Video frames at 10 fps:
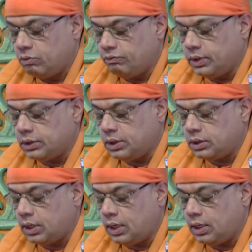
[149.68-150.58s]
With
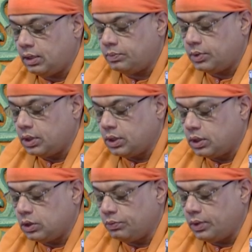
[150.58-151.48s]
its help,
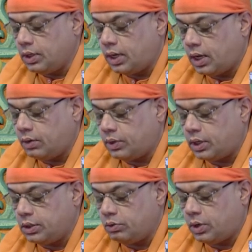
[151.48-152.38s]
you will have
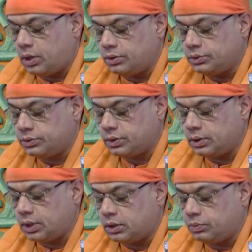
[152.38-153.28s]
advanced
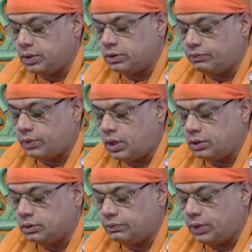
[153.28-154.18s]
that much
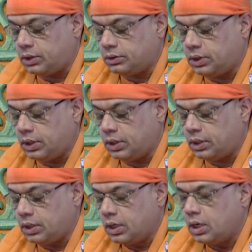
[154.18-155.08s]
further
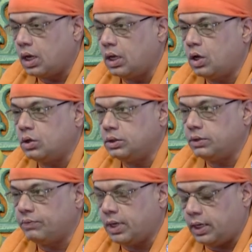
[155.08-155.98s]
along the
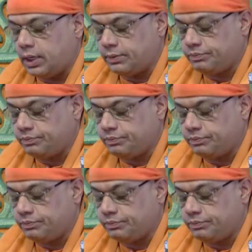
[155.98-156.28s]
way.